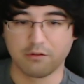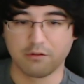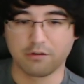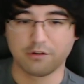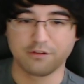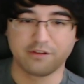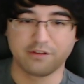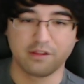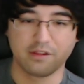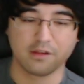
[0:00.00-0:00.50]

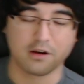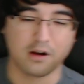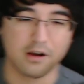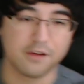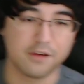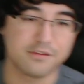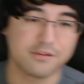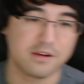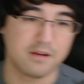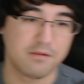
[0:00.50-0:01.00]
reducing the
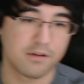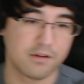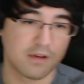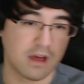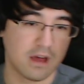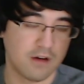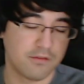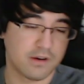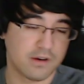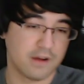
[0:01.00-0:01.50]
cost even if
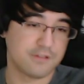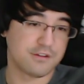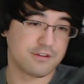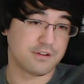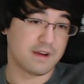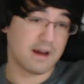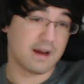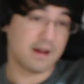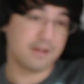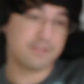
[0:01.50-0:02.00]
Galvanizer
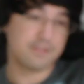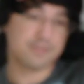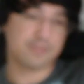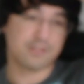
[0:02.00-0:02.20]
dies,